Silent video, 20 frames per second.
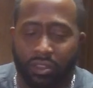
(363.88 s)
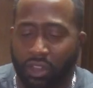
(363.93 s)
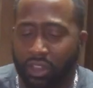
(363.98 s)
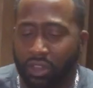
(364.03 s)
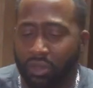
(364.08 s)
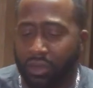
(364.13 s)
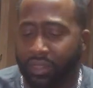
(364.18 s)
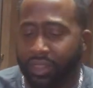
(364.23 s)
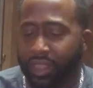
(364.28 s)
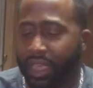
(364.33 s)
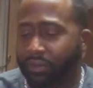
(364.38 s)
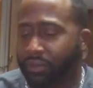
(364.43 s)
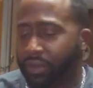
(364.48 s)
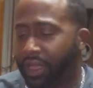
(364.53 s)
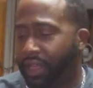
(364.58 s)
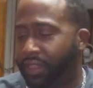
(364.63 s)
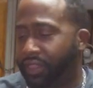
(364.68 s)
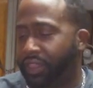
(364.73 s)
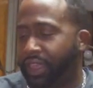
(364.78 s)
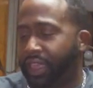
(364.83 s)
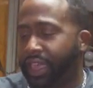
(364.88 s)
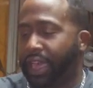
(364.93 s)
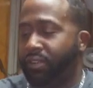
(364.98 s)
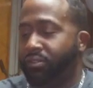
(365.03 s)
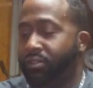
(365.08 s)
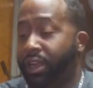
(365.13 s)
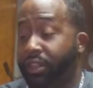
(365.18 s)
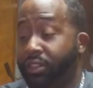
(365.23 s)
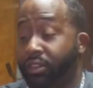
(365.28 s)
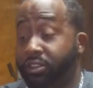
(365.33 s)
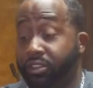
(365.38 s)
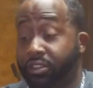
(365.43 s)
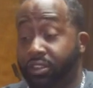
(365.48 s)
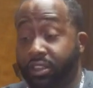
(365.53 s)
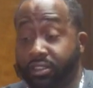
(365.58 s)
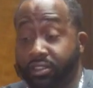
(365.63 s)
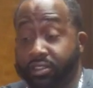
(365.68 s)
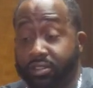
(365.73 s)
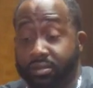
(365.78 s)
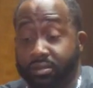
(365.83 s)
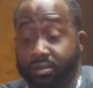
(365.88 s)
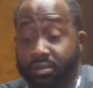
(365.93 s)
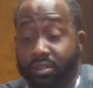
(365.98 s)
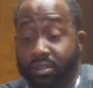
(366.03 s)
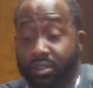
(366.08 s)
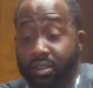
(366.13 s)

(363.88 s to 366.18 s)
to do it that way. I think I'd rather just